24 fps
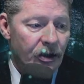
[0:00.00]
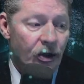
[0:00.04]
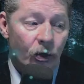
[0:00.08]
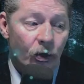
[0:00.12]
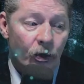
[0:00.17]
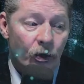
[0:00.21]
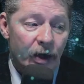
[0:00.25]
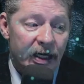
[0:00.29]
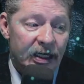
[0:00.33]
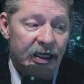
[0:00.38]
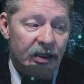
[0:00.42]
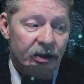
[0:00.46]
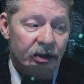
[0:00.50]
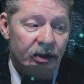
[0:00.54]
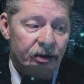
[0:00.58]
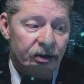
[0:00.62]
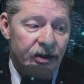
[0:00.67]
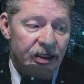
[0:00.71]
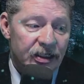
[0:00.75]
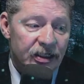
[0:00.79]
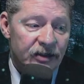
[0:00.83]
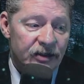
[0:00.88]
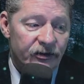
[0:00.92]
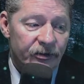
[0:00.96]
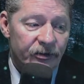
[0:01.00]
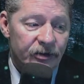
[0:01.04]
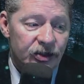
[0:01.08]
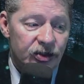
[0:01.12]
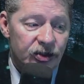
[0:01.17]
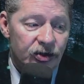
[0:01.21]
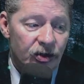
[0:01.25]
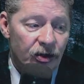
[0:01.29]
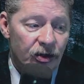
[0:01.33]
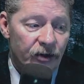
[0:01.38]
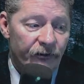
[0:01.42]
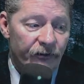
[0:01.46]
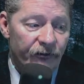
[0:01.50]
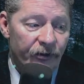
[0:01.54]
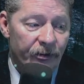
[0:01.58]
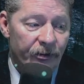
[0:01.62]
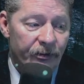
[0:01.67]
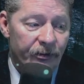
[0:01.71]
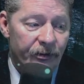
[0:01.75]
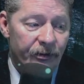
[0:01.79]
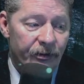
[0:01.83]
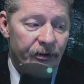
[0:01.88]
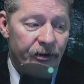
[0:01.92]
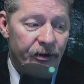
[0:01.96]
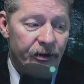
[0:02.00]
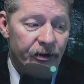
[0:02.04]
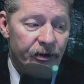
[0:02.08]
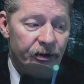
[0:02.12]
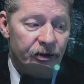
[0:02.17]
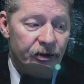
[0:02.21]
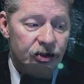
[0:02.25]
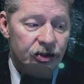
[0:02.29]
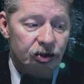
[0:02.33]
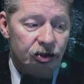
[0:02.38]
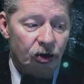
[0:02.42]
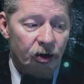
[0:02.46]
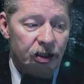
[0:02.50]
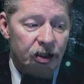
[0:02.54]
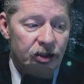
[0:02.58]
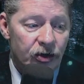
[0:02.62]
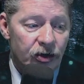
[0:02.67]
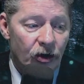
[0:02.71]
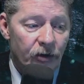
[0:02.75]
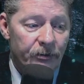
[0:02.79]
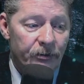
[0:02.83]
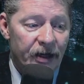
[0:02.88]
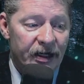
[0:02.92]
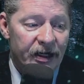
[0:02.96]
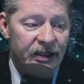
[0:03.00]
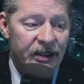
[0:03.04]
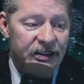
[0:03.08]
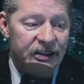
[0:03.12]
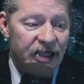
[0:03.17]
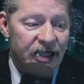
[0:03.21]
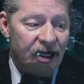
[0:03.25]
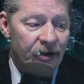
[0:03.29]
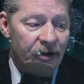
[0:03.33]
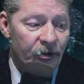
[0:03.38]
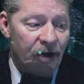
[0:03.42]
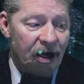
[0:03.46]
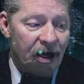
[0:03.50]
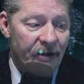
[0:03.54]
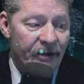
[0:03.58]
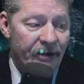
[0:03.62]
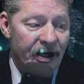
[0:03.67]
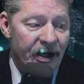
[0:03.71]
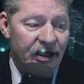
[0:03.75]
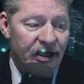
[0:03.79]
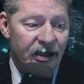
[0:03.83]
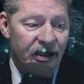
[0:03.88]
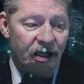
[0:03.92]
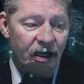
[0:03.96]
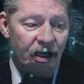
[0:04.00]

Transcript: We learn this from the story told by the same Rabbi